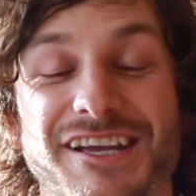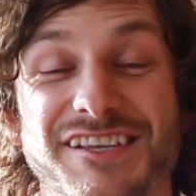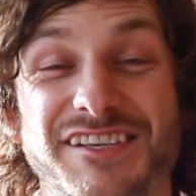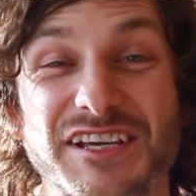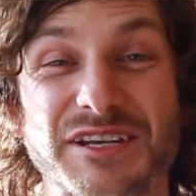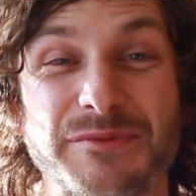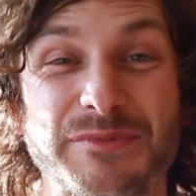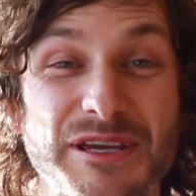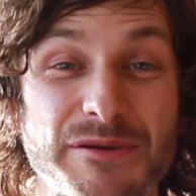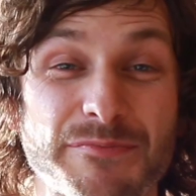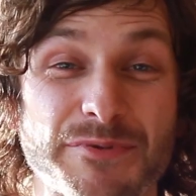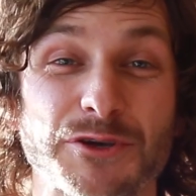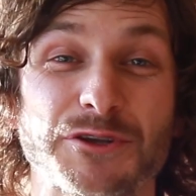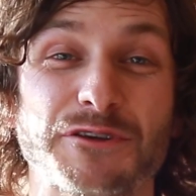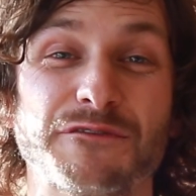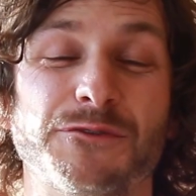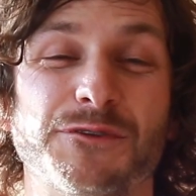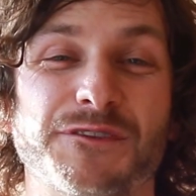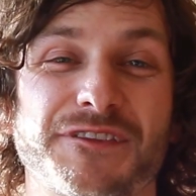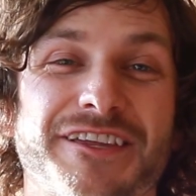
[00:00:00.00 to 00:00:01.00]
It's going to be a
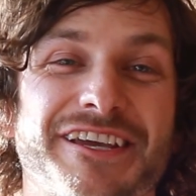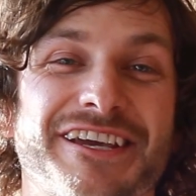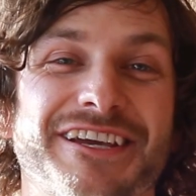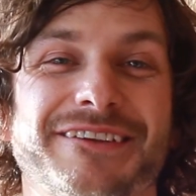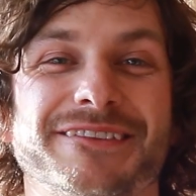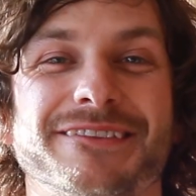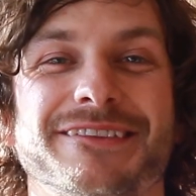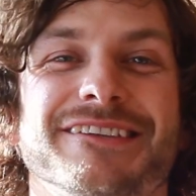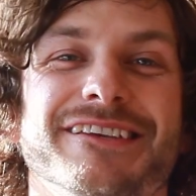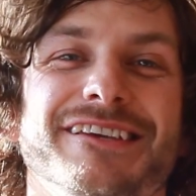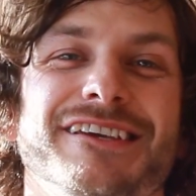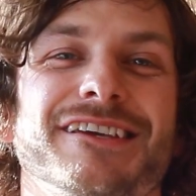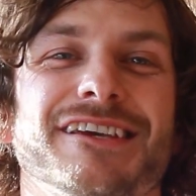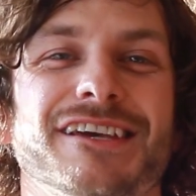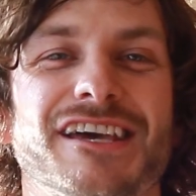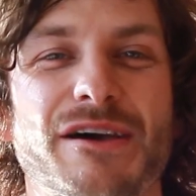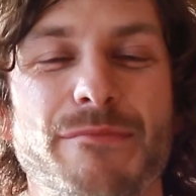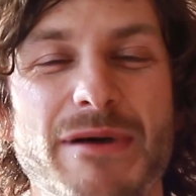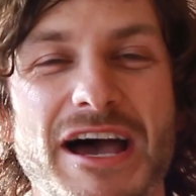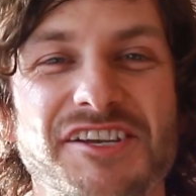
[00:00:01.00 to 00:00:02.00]
beautiful thing.
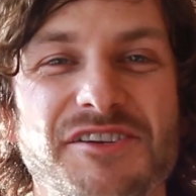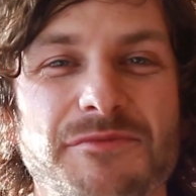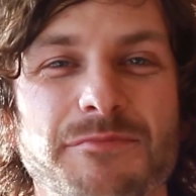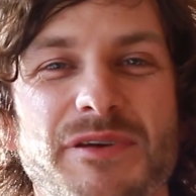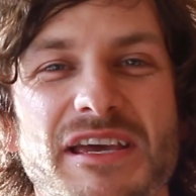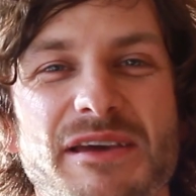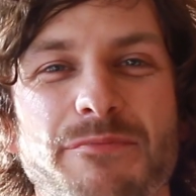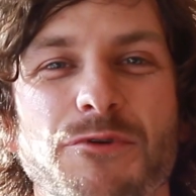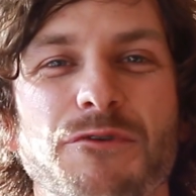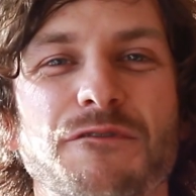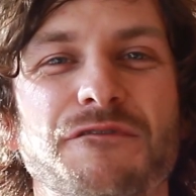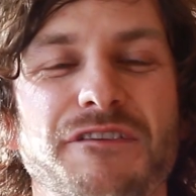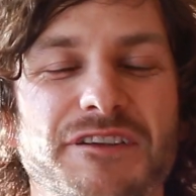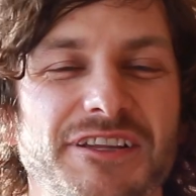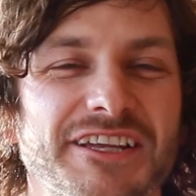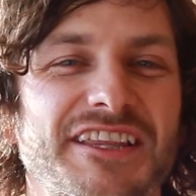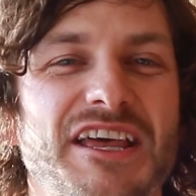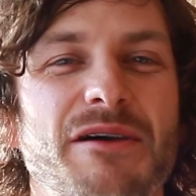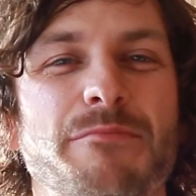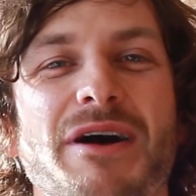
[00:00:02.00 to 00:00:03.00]
Imagine people
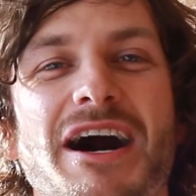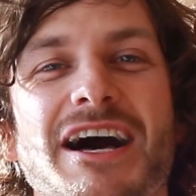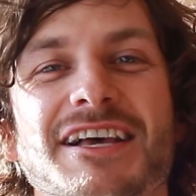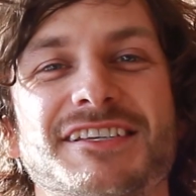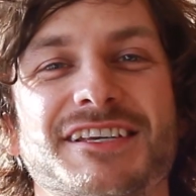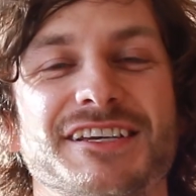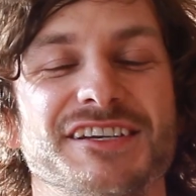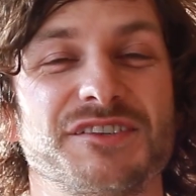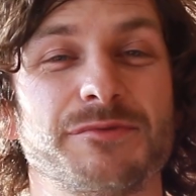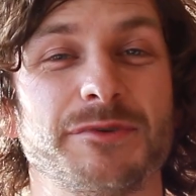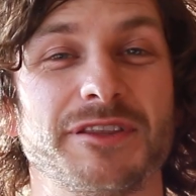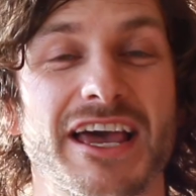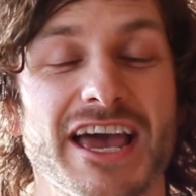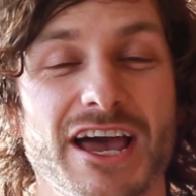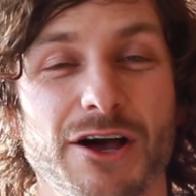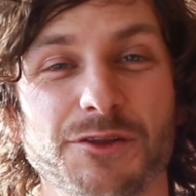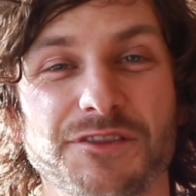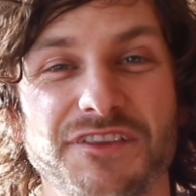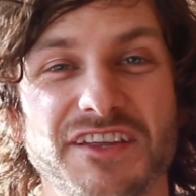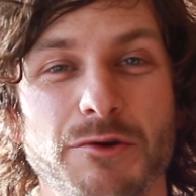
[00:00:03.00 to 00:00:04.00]
filling their baskets with a
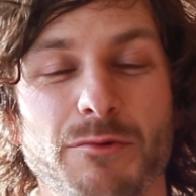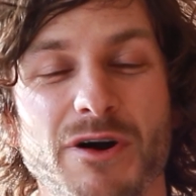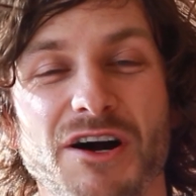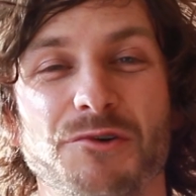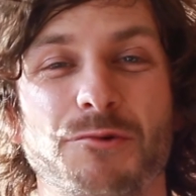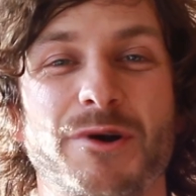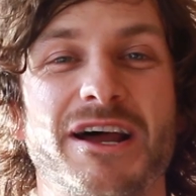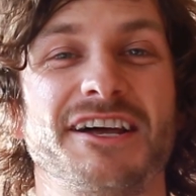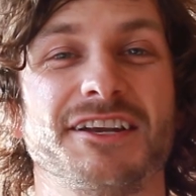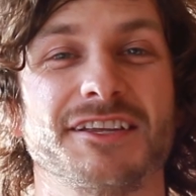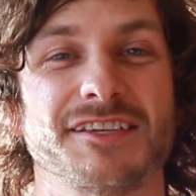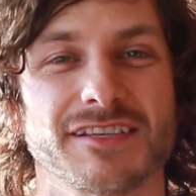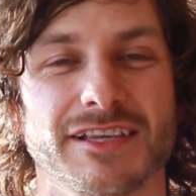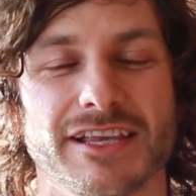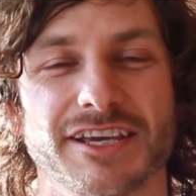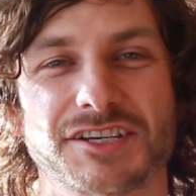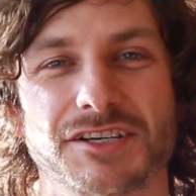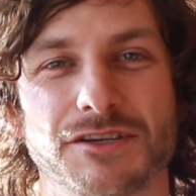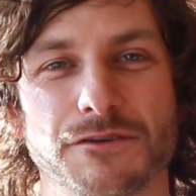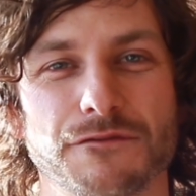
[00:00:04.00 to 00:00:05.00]
healthy, well-rounded
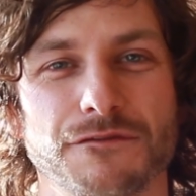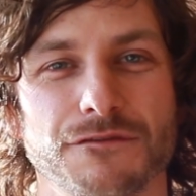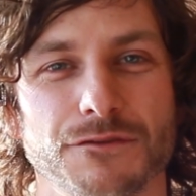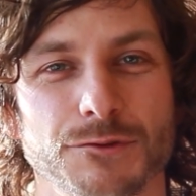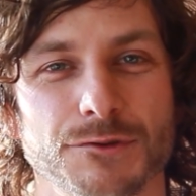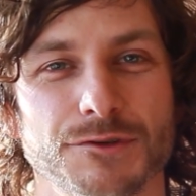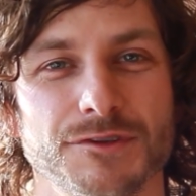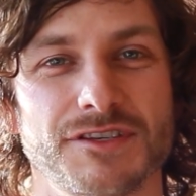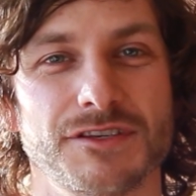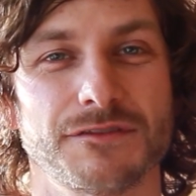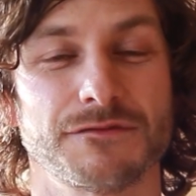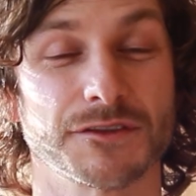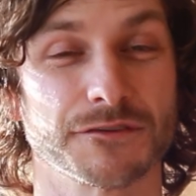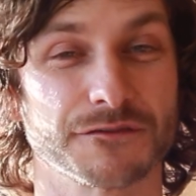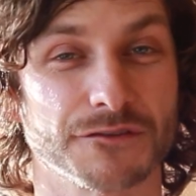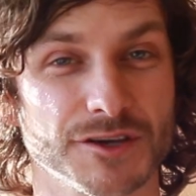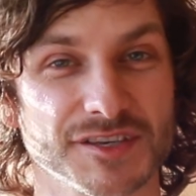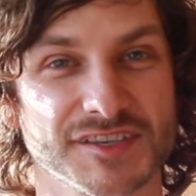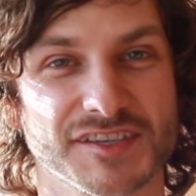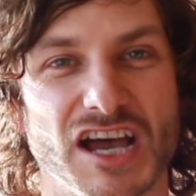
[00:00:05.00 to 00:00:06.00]
selection of foods for the
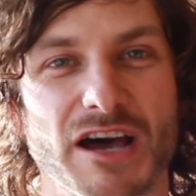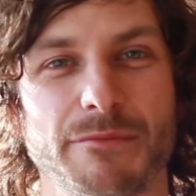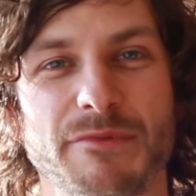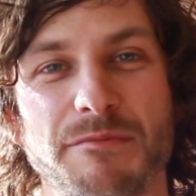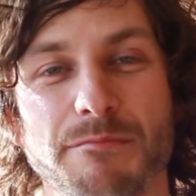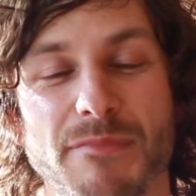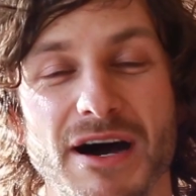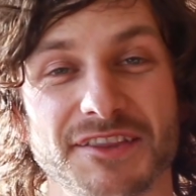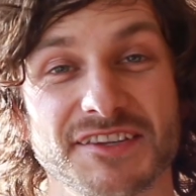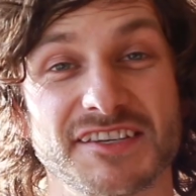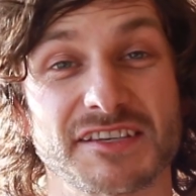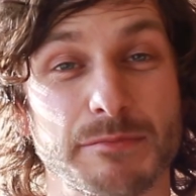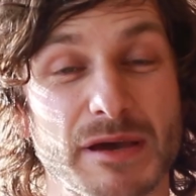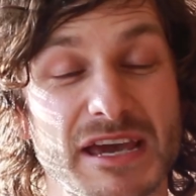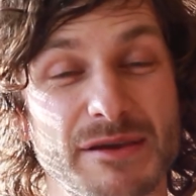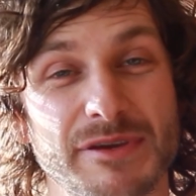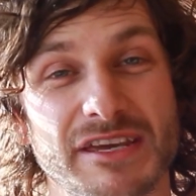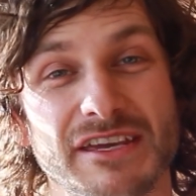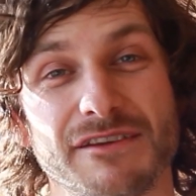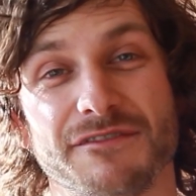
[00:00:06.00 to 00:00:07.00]
first time in months,
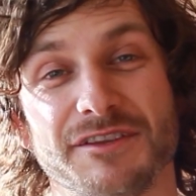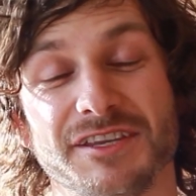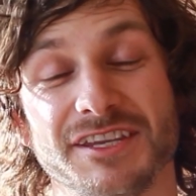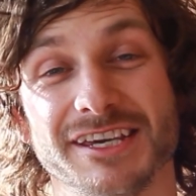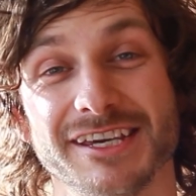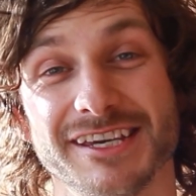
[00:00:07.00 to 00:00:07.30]
maybe even